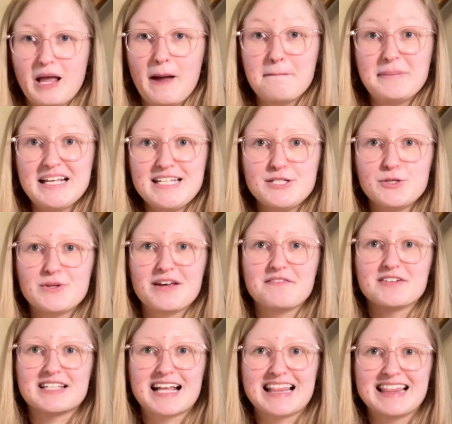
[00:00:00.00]
Please do give
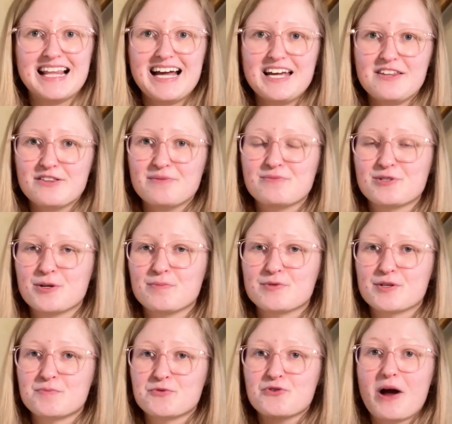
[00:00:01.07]
us a like, thumbs up,
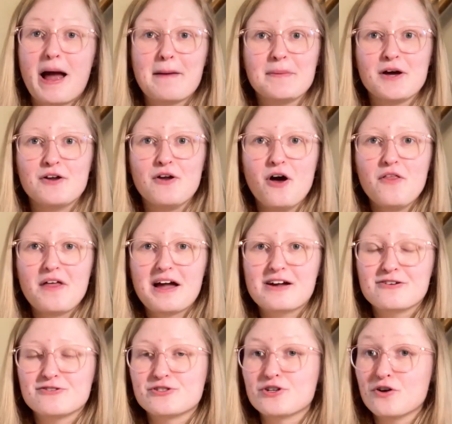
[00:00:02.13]
subscribe and all that
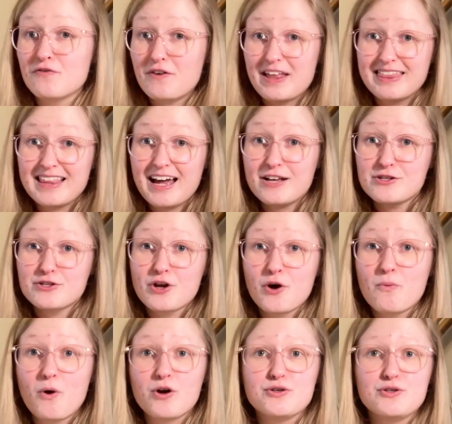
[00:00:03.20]
good stuff, and let us know
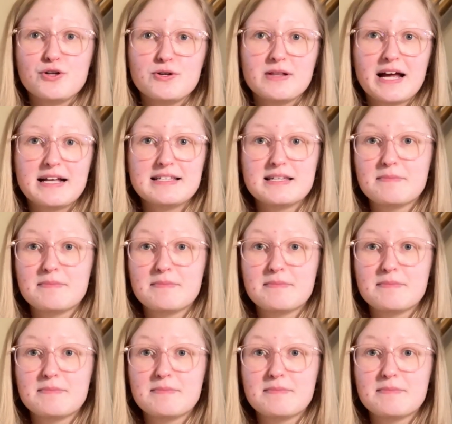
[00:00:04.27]
what you like to